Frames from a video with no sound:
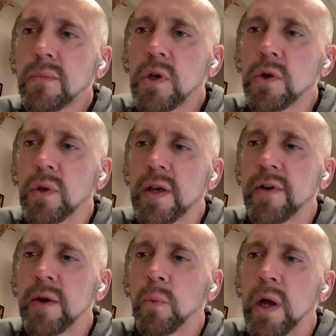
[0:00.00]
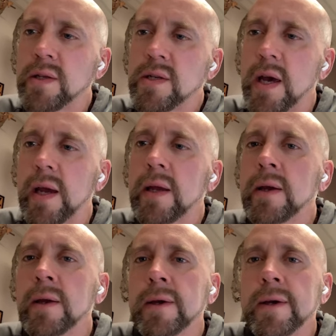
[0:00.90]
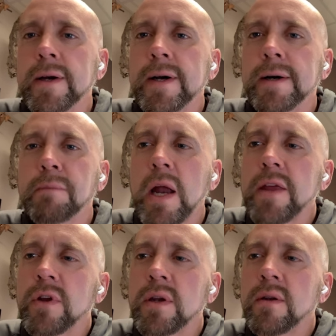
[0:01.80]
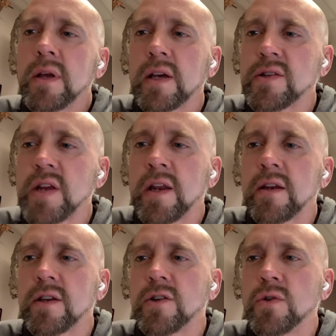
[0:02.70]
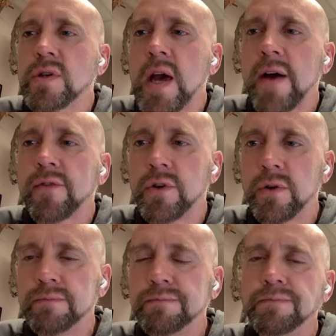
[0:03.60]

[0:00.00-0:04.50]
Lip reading: you leave on Wednesday. Might even extend it to Tuesday afternoon,